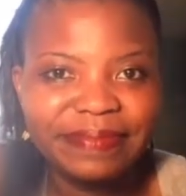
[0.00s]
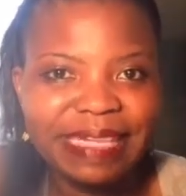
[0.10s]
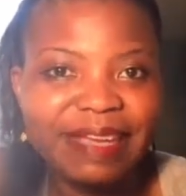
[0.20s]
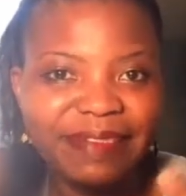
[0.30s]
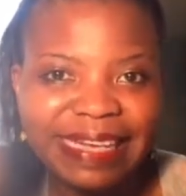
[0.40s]

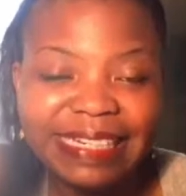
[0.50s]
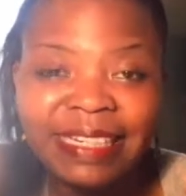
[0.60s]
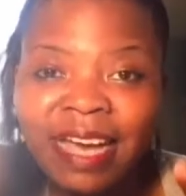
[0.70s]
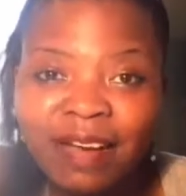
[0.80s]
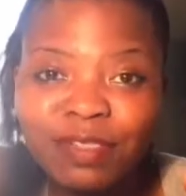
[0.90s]
If I
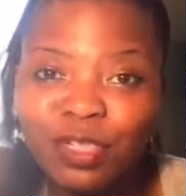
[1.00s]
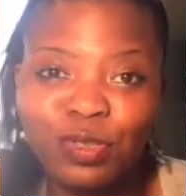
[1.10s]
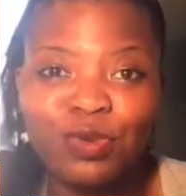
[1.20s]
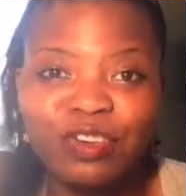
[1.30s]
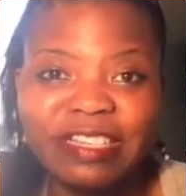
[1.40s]
didn't have
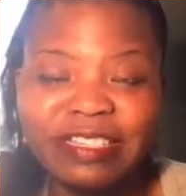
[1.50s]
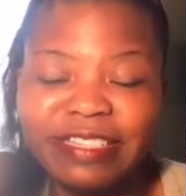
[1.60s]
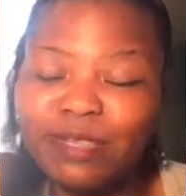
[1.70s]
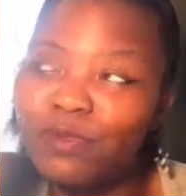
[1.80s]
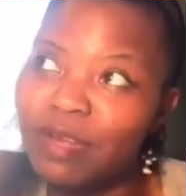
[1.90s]
insurance,
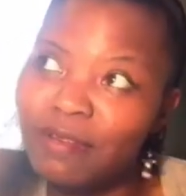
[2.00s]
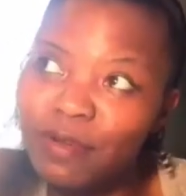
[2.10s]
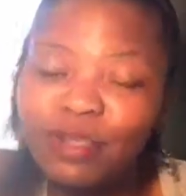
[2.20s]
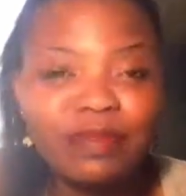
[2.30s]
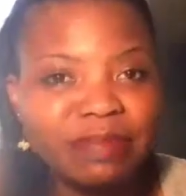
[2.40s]
it would have
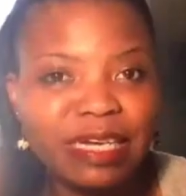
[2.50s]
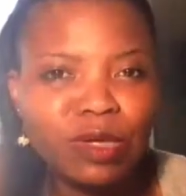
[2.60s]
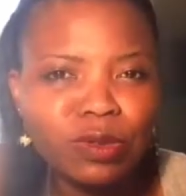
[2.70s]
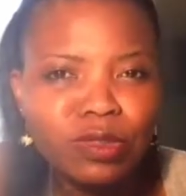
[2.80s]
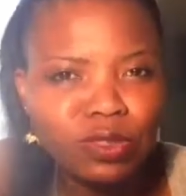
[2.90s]
cost me a
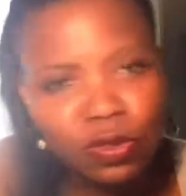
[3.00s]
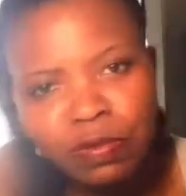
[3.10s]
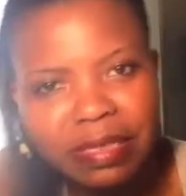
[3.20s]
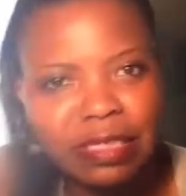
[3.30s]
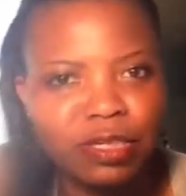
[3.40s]
cool 2
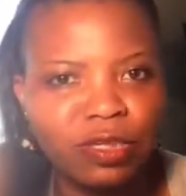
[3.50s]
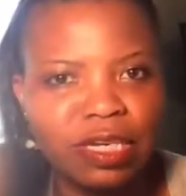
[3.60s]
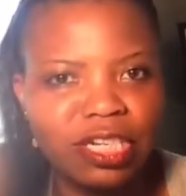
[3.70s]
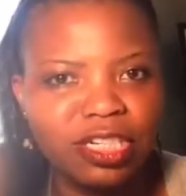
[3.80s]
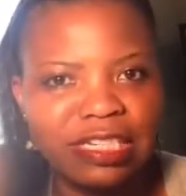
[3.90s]
million
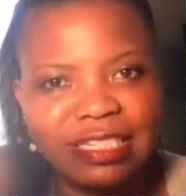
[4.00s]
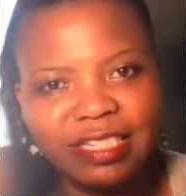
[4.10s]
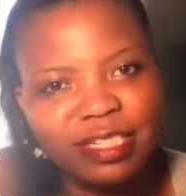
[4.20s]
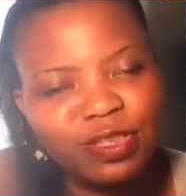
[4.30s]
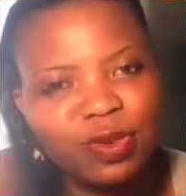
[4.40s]
Uganda shillings
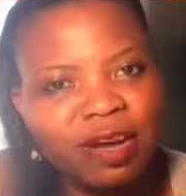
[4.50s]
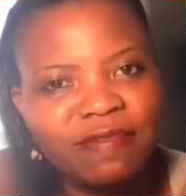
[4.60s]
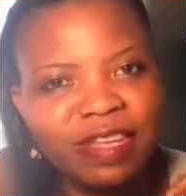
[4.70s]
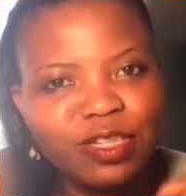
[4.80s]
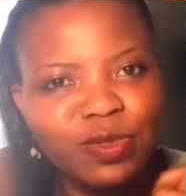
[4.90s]
just to have
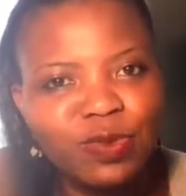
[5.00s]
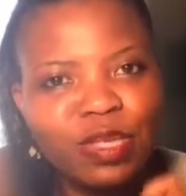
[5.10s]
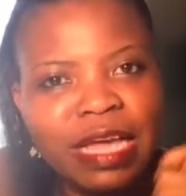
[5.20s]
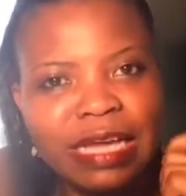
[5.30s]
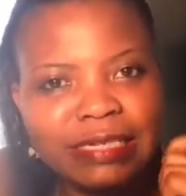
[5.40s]
that tooth
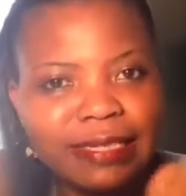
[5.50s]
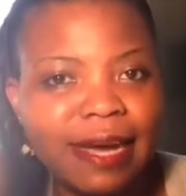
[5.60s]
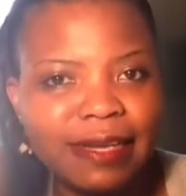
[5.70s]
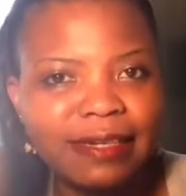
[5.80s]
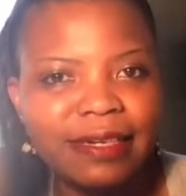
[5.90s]

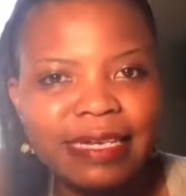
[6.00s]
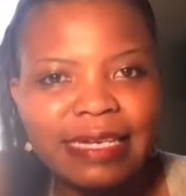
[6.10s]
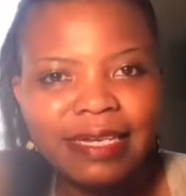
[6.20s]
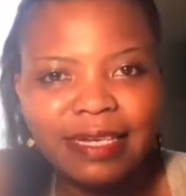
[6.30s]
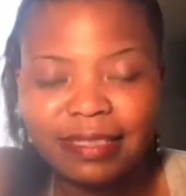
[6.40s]
done.
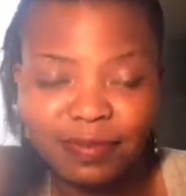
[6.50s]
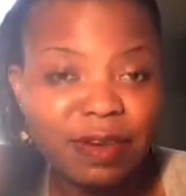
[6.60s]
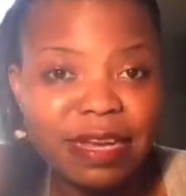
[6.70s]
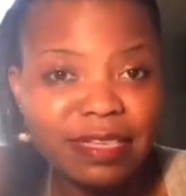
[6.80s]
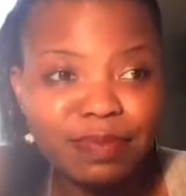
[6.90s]
It's
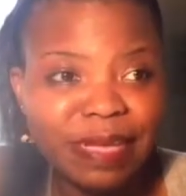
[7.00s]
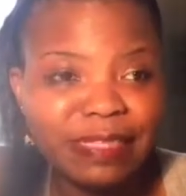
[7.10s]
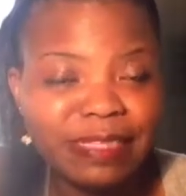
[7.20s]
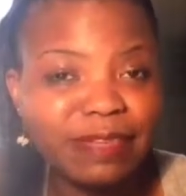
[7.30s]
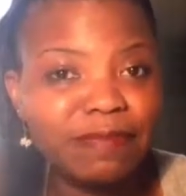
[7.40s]
very
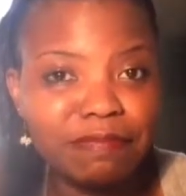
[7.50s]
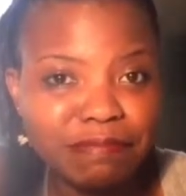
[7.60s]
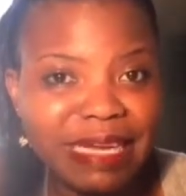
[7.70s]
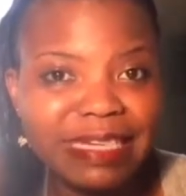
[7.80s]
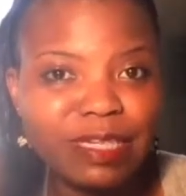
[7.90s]
expensive
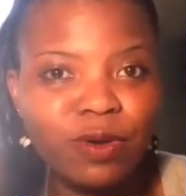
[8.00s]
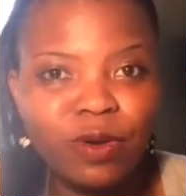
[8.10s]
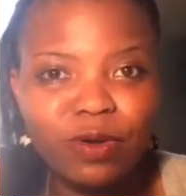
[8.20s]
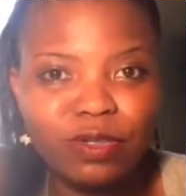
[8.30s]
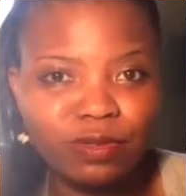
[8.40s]

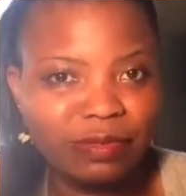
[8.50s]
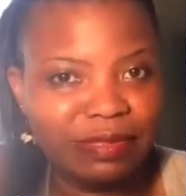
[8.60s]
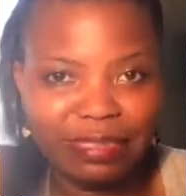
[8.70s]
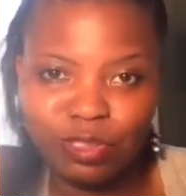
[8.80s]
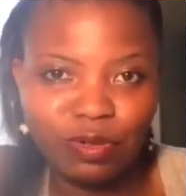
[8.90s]
medical
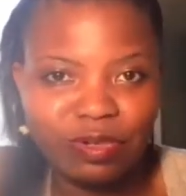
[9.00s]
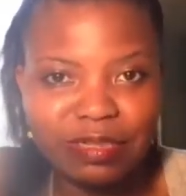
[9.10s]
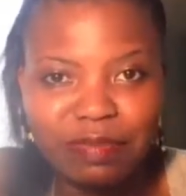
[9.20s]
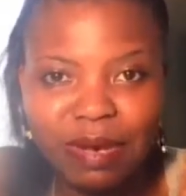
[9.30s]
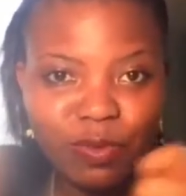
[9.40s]
insurance,
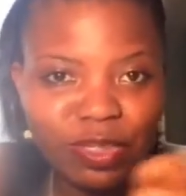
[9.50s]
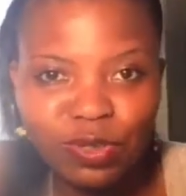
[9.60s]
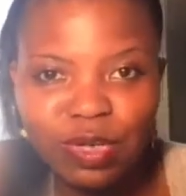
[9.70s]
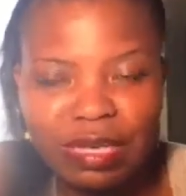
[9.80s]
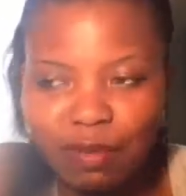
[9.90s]
but we're
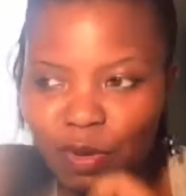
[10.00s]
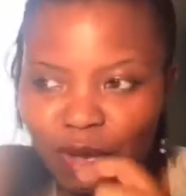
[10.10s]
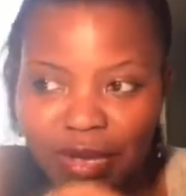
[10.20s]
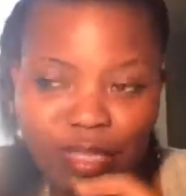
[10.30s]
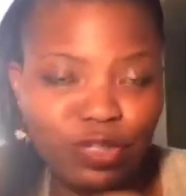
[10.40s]
talking about
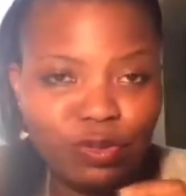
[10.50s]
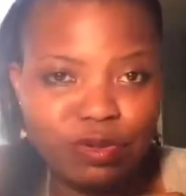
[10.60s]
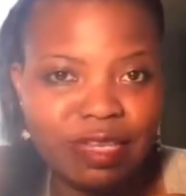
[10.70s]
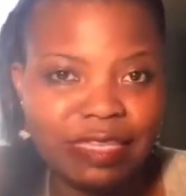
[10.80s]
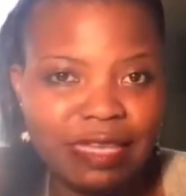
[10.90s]
car
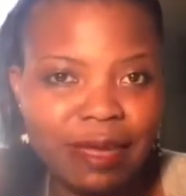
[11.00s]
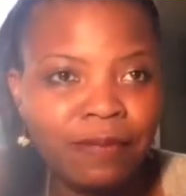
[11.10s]
insurance here.